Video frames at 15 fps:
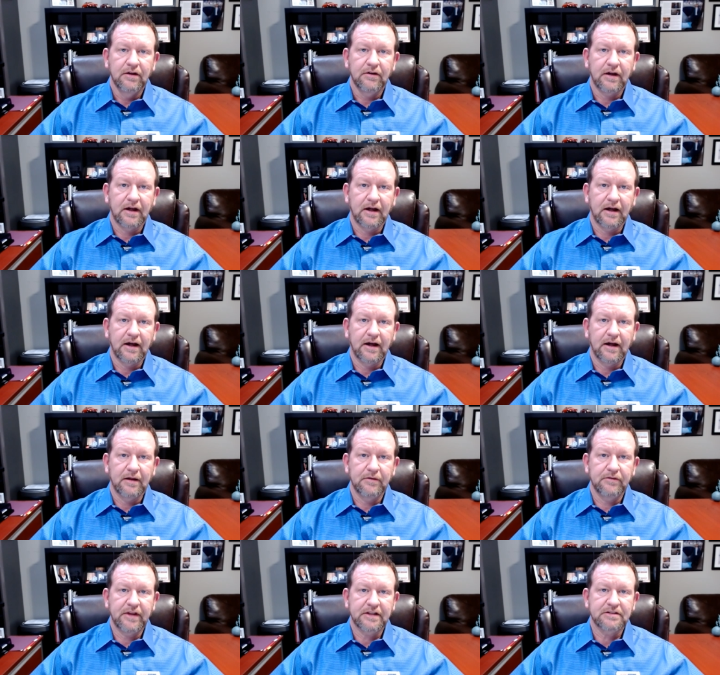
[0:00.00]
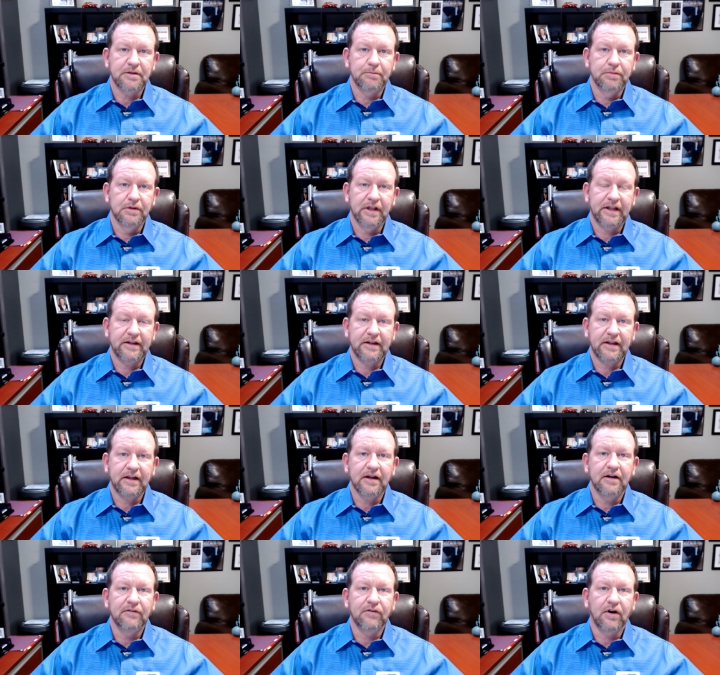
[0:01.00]
uh, that's a
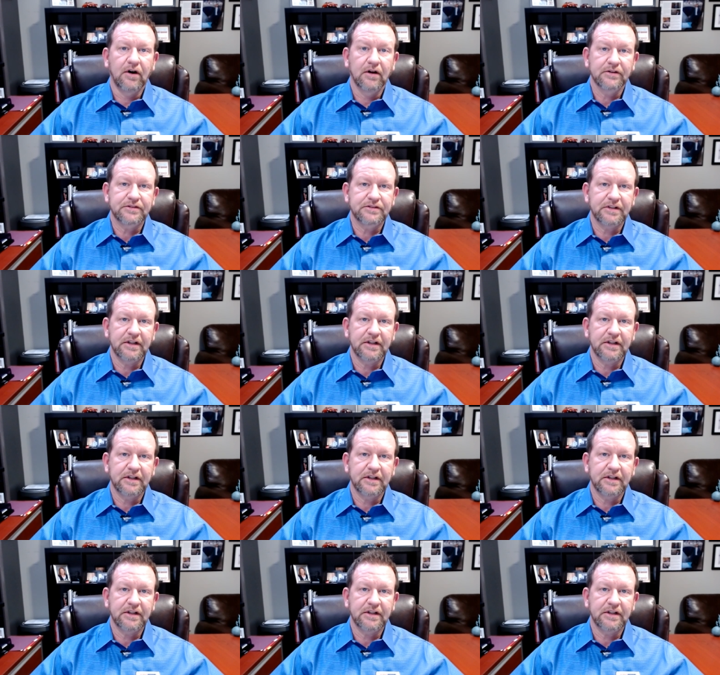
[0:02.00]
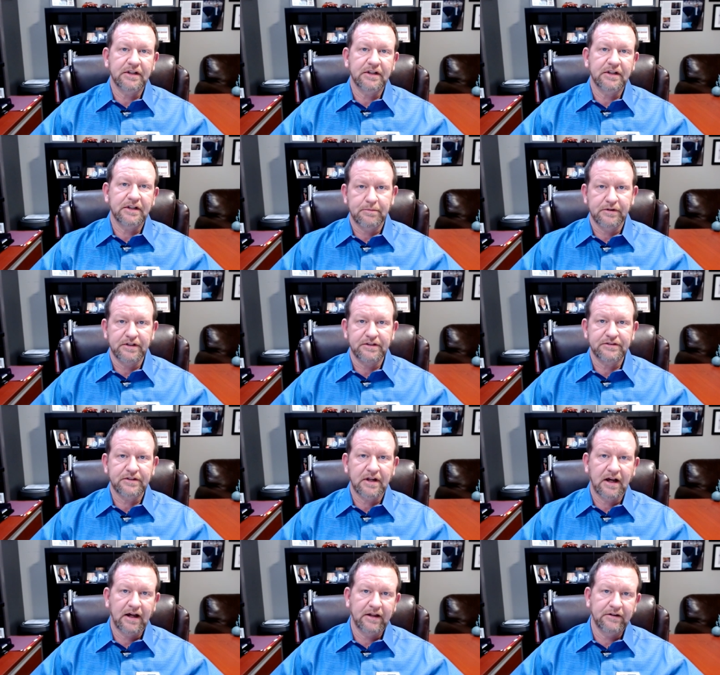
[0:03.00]
blending of all city properties,
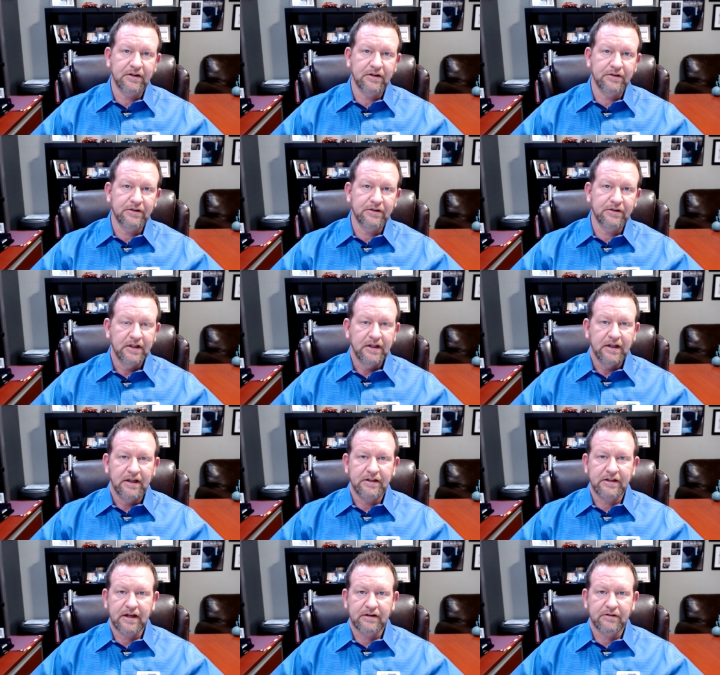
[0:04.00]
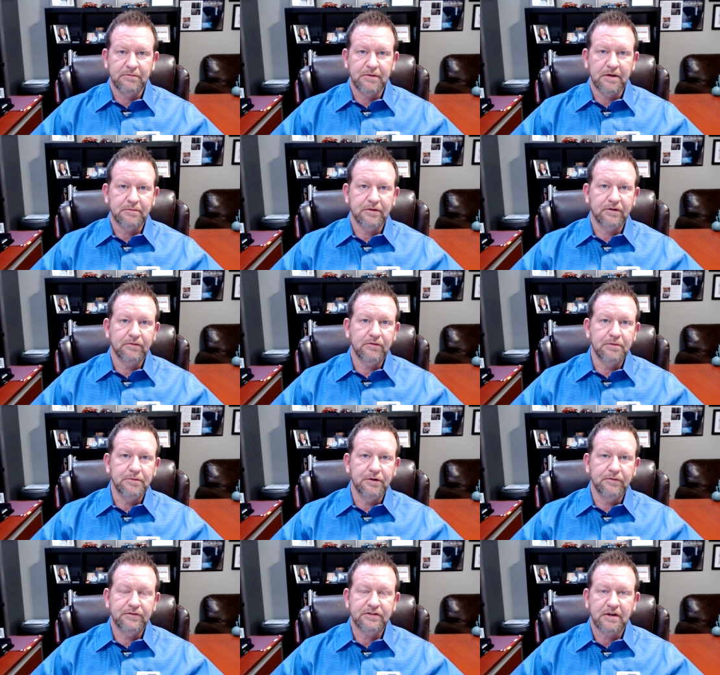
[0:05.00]
condos. And you got to remember, we
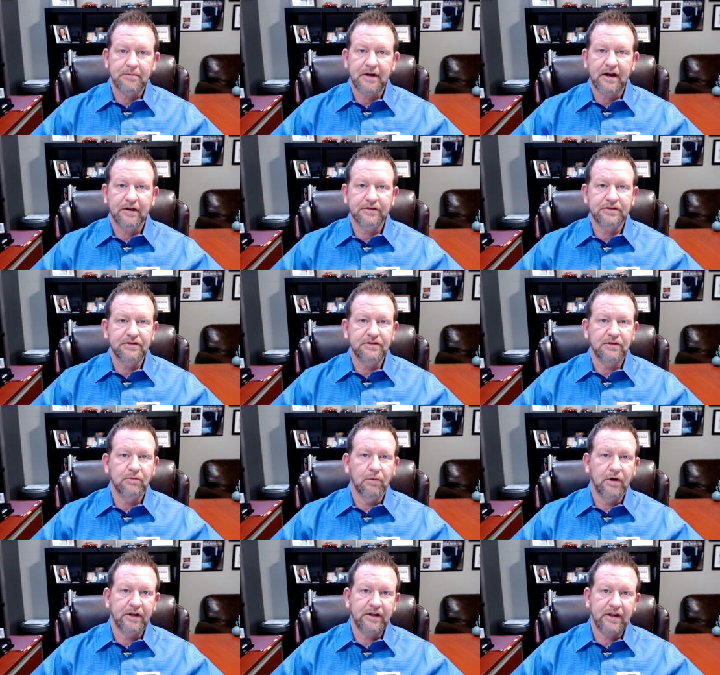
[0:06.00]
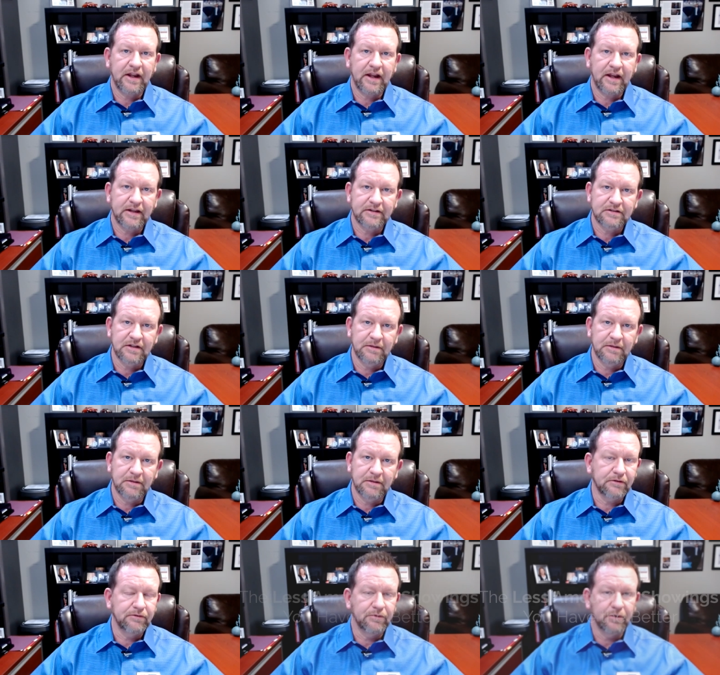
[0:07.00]
moved some houses in one day and some
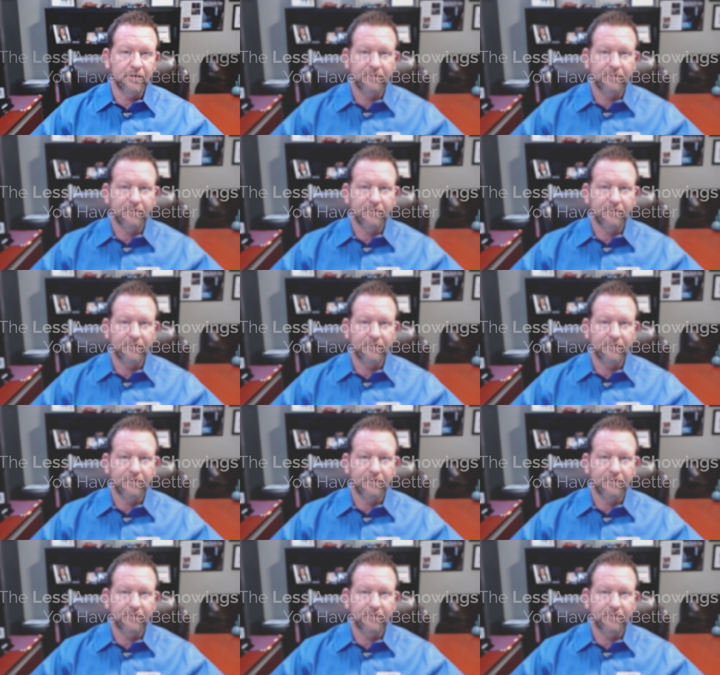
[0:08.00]
took four